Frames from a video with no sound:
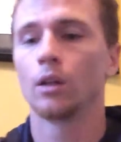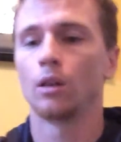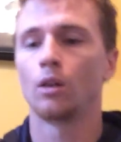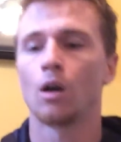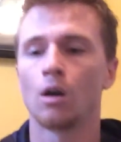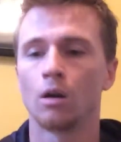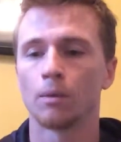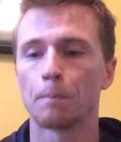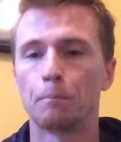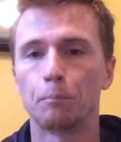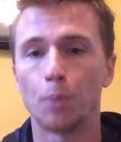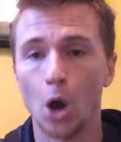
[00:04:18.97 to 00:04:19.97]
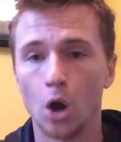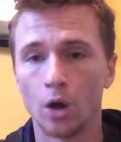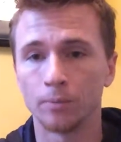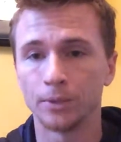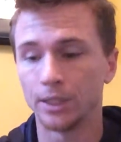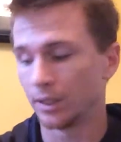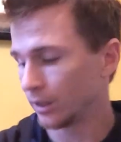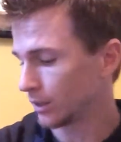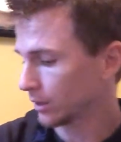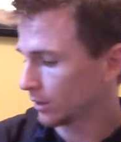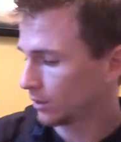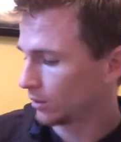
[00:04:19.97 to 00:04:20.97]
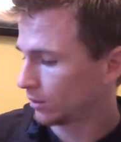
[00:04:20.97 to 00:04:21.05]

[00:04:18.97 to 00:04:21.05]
long bomb disc.